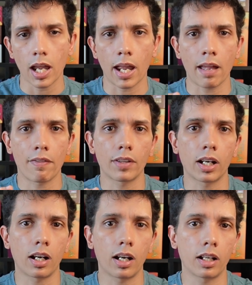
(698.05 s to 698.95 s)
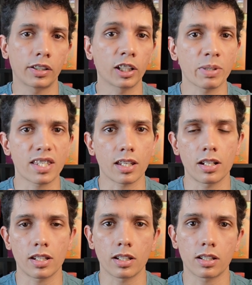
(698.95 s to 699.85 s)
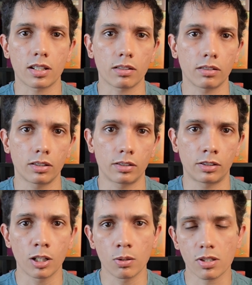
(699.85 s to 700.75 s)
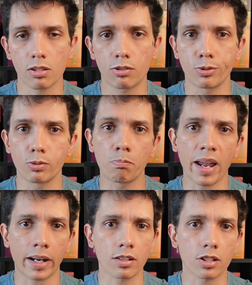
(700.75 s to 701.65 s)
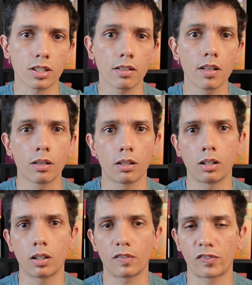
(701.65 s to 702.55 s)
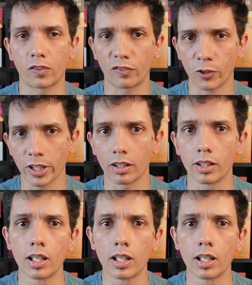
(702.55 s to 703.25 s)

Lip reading: and they'll be sending those to backers for free.